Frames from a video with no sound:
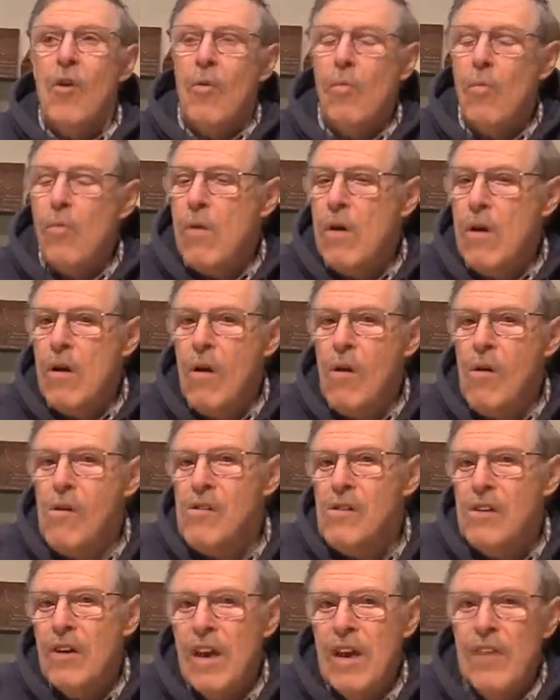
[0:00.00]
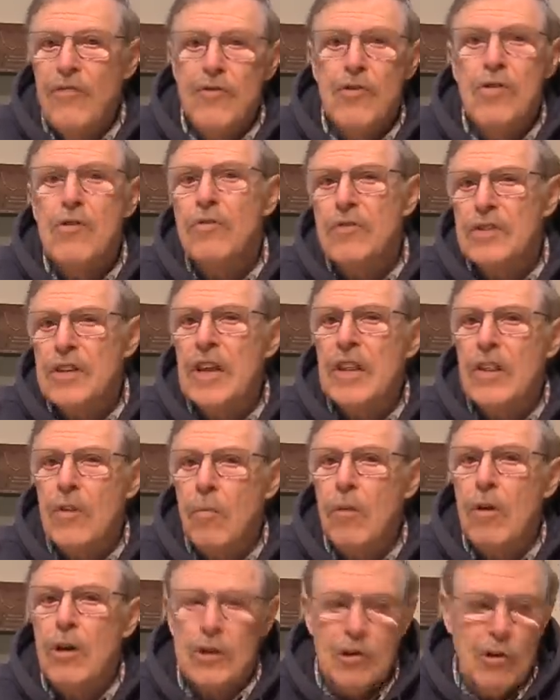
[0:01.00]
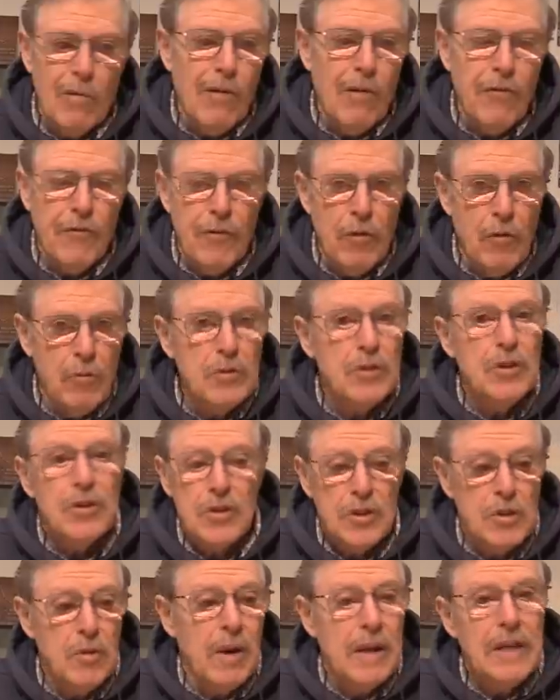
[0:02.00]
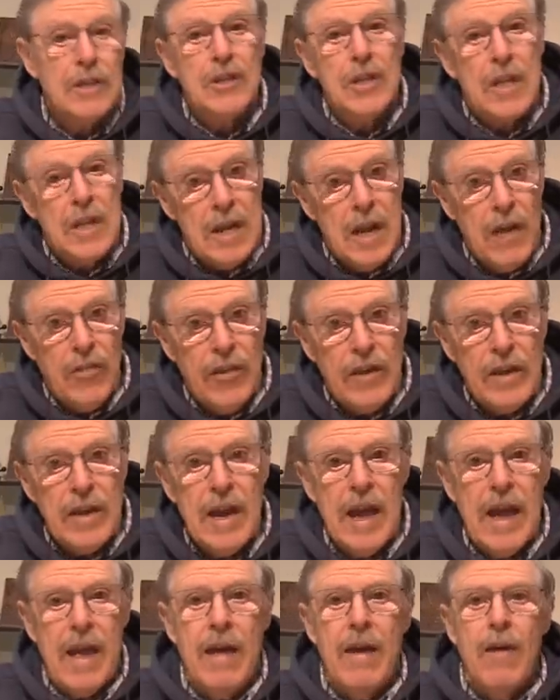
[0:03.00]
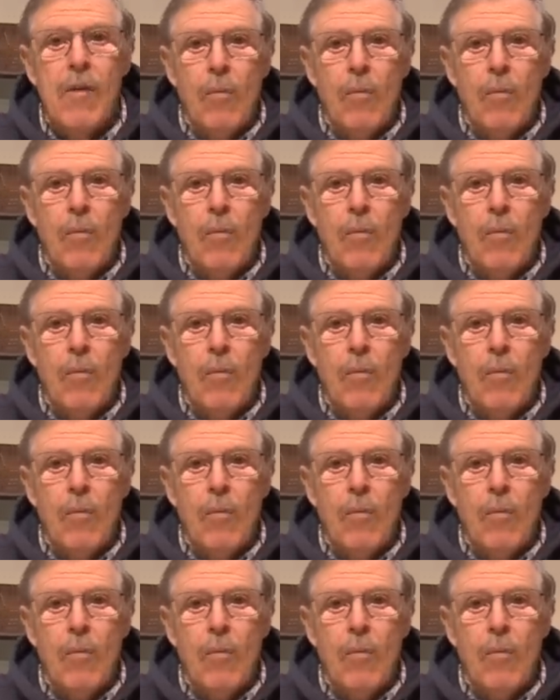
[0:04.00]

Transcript: Well, if you've seen the worst horror films, you ain't seen nothing yet.